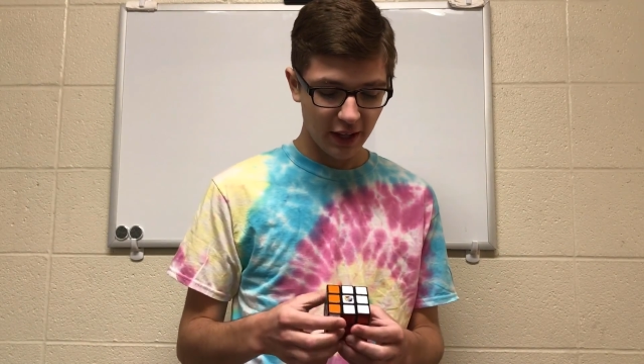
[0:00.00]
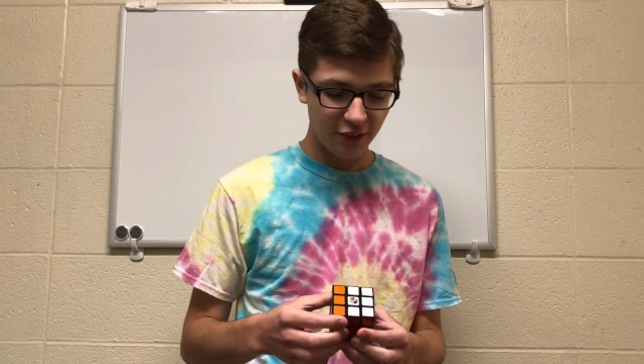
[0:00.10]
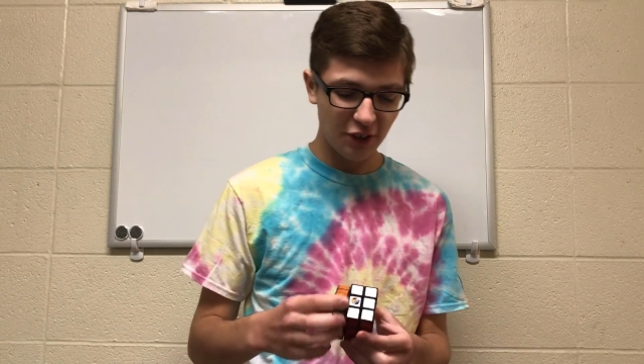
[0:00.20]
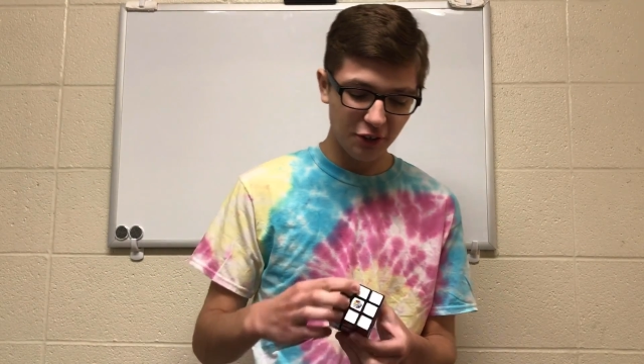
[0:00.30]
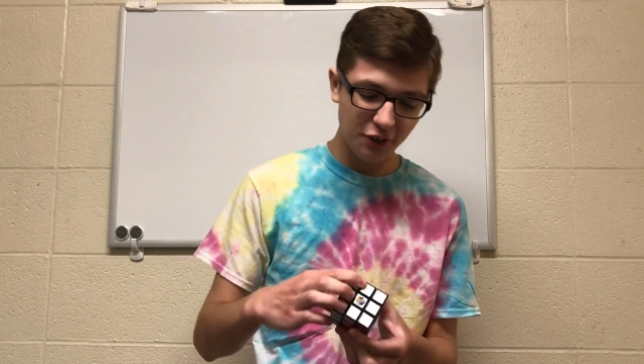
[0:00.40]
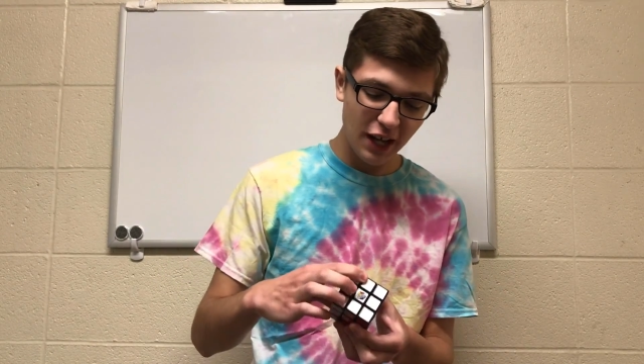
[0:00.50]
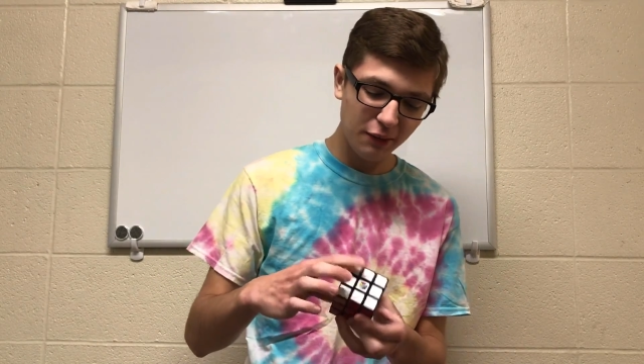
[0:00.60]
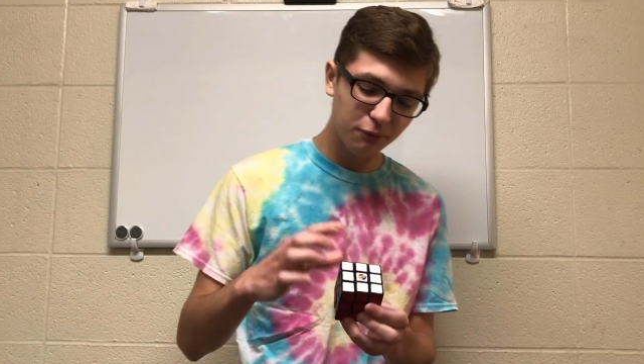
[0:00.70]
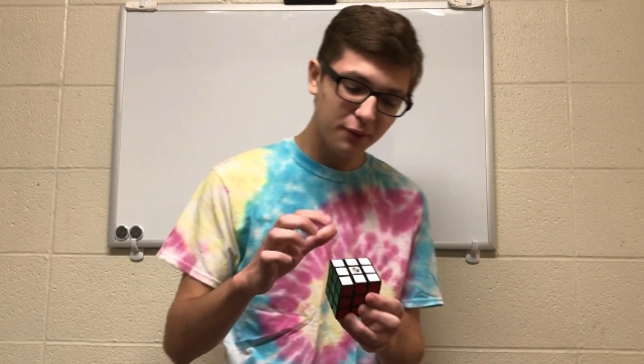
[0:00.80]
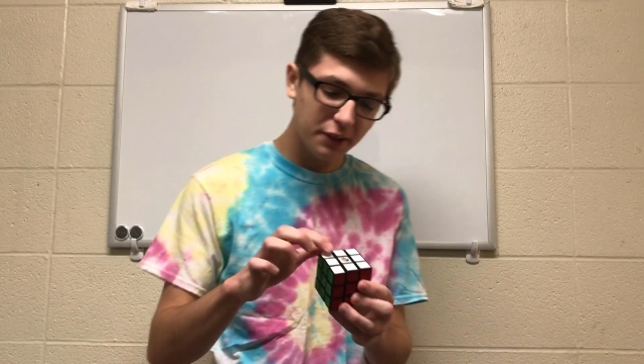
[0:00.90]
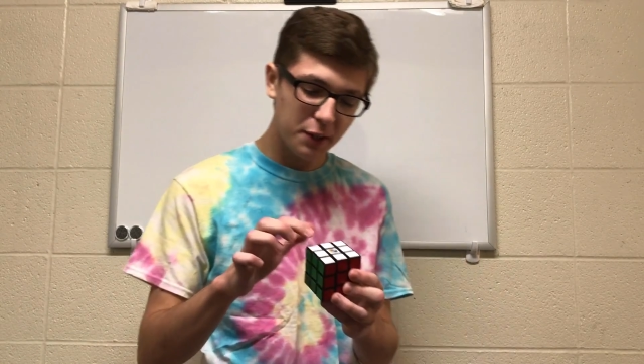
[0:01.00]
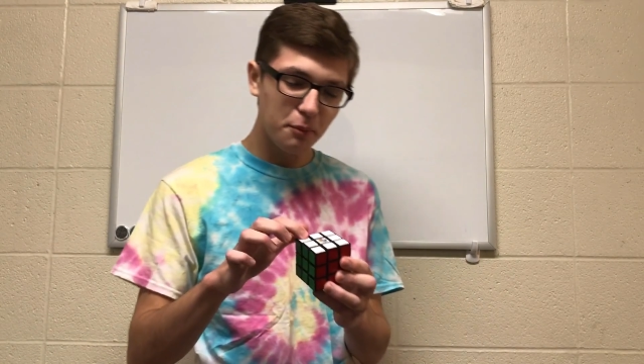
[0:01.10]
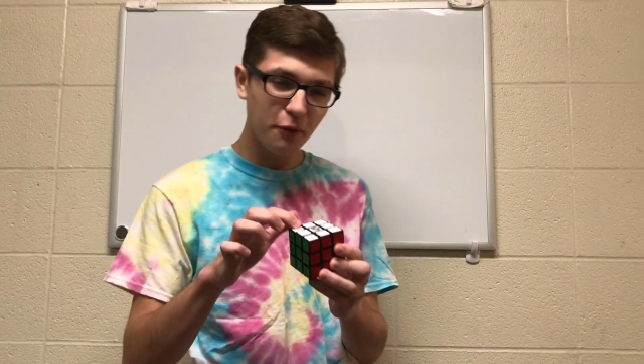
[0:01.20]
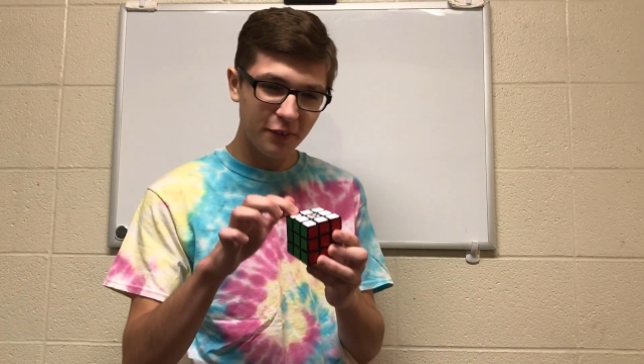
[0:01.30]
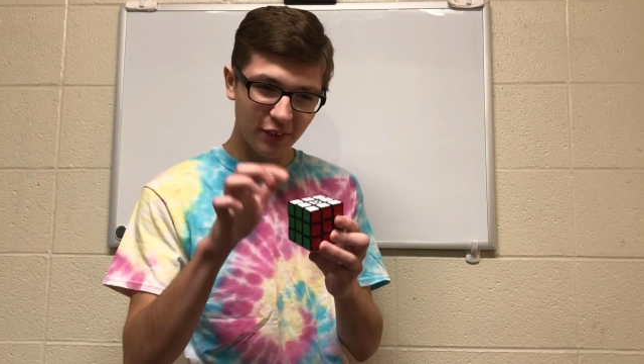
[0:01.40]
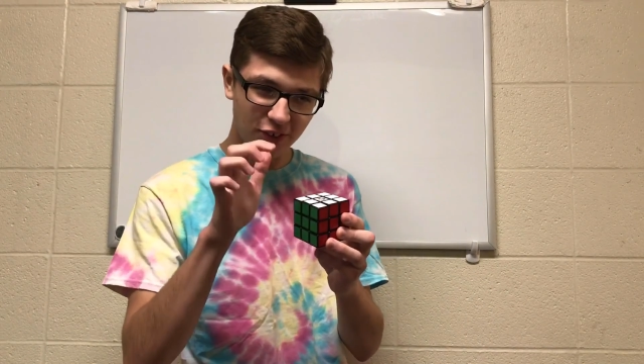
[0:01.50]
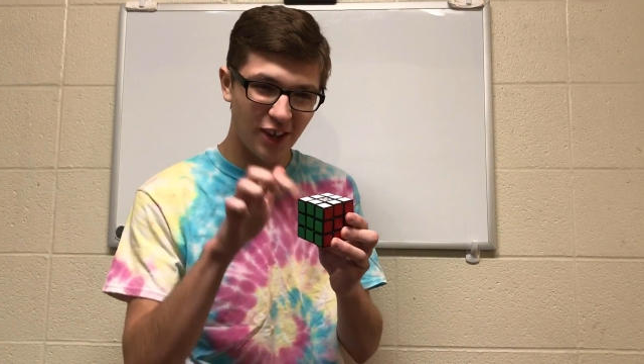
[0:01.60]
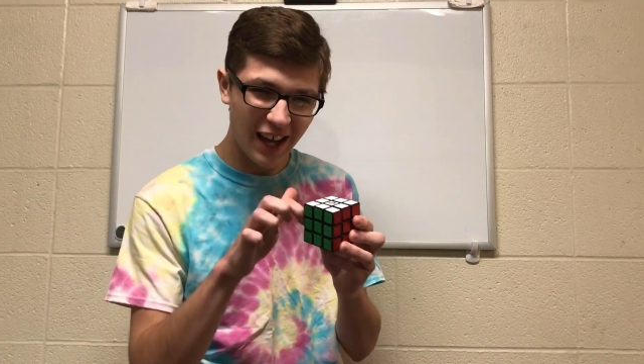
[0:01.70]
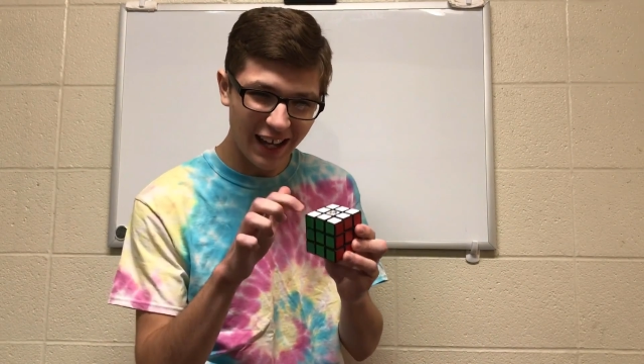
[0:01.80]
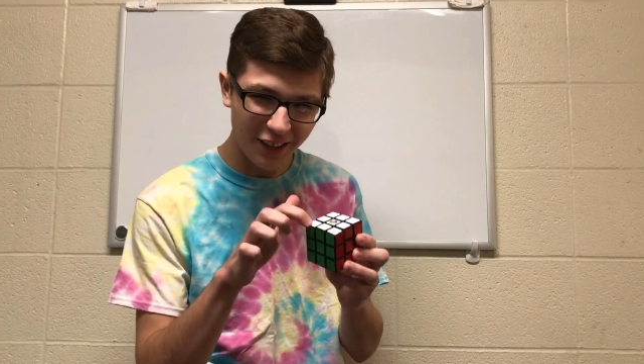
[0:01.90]
is that you're not really moving the
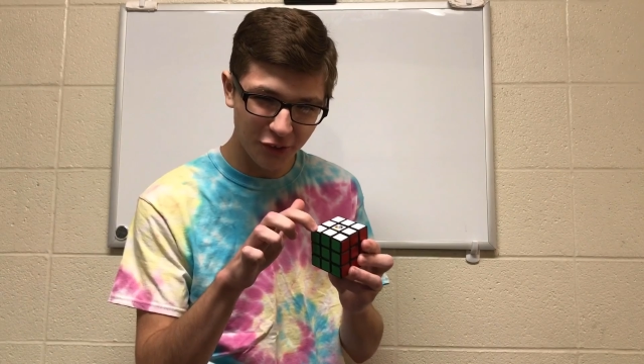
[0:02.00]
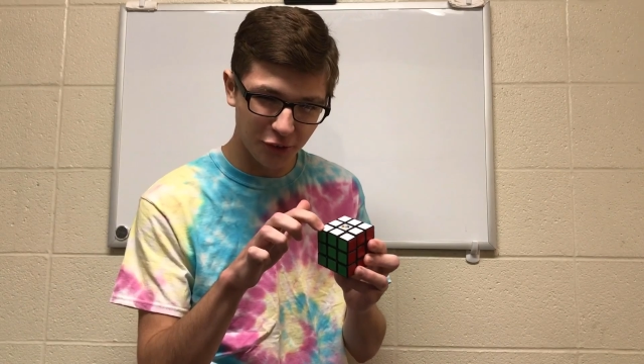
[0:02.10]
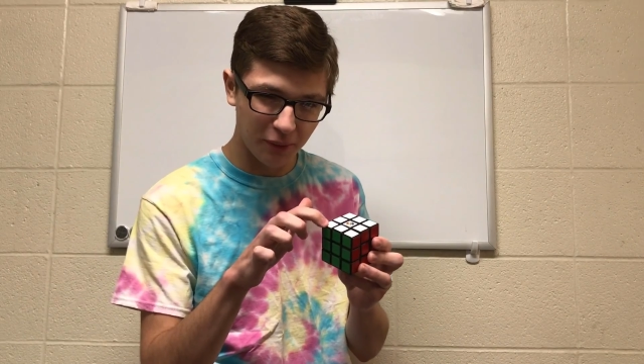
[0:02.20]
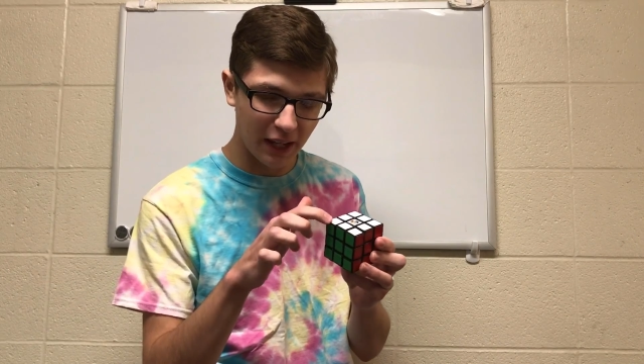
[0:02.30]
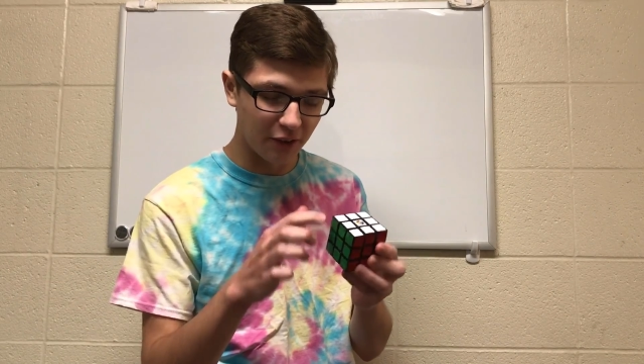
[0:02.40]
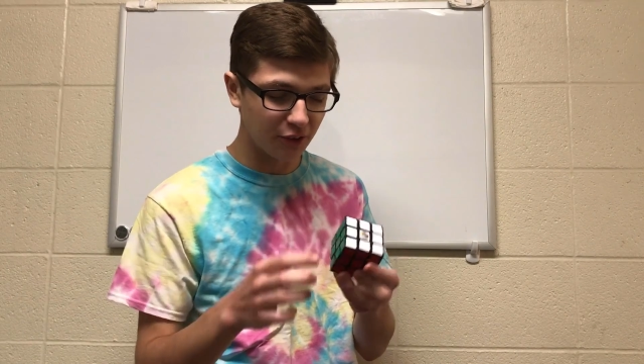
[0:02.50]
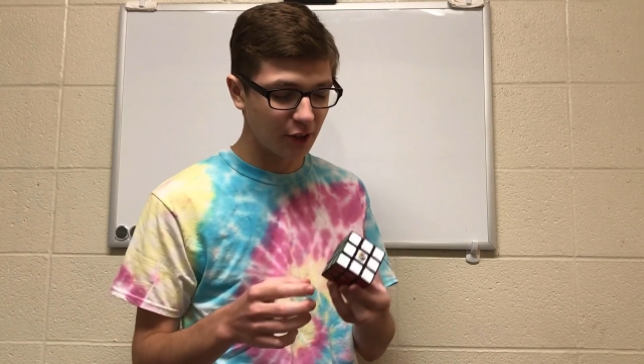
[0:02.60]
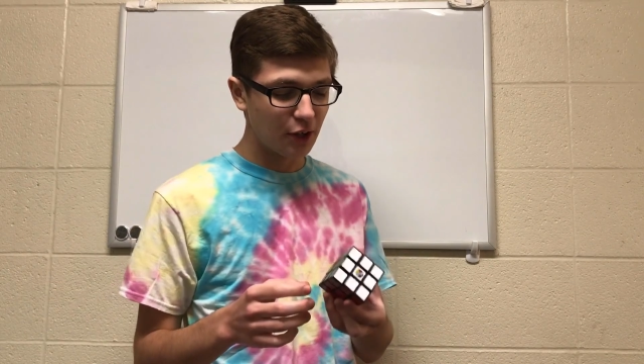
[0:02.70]
tiles around.